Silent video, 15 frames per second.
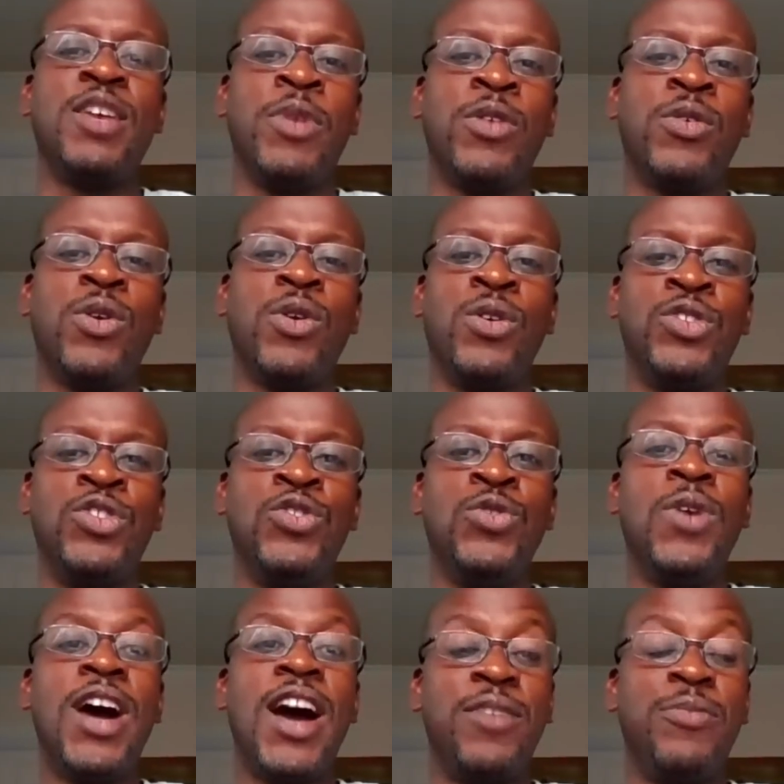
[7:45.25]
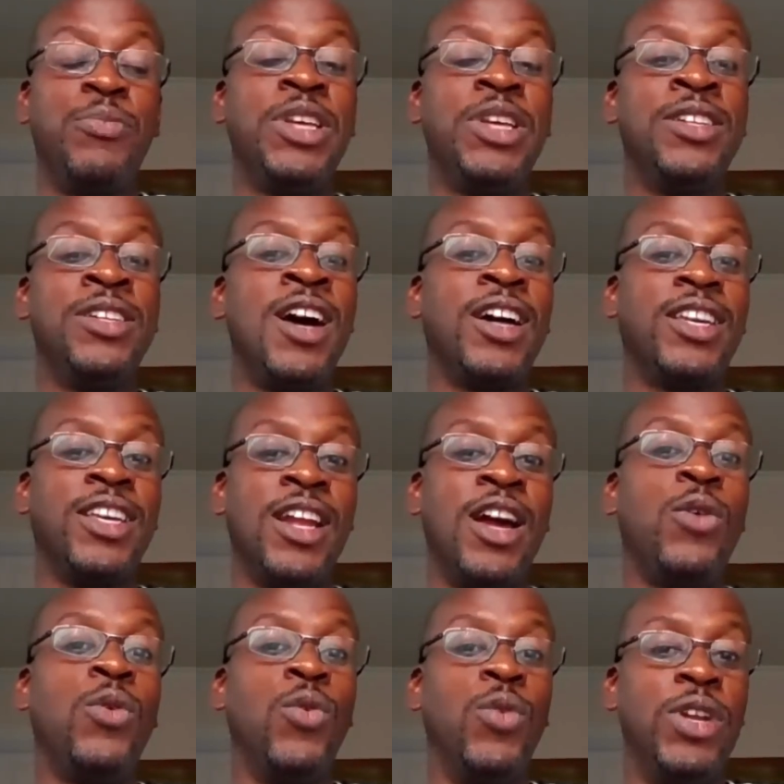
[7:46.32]
came around, you had been knocking a
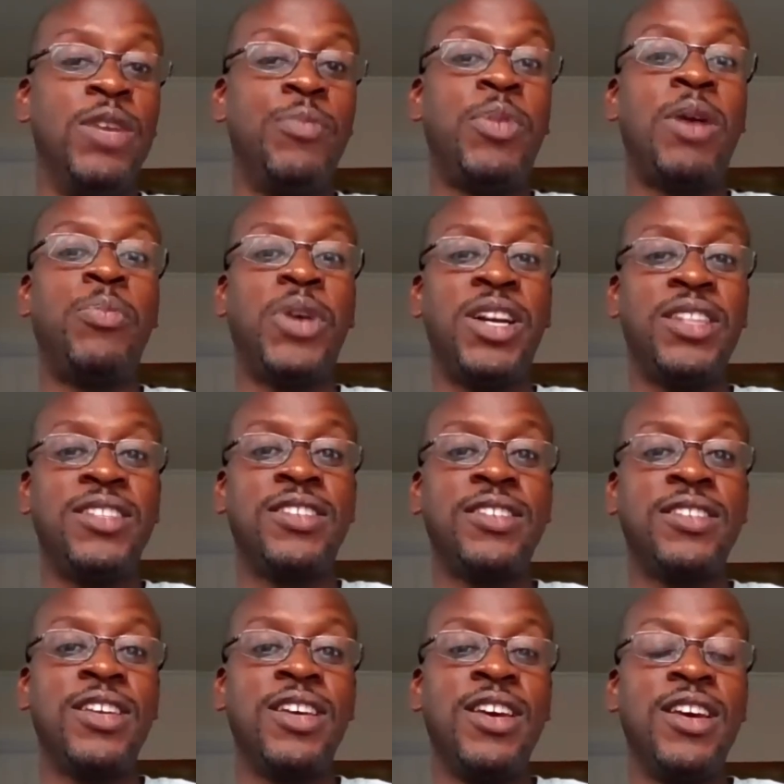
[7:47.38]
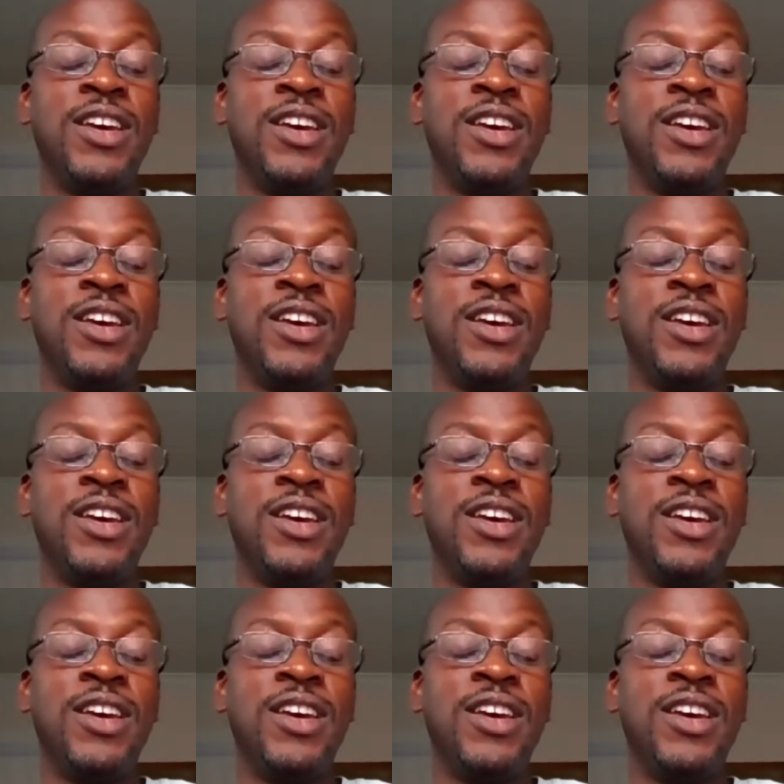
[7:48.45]
whole heap of pots.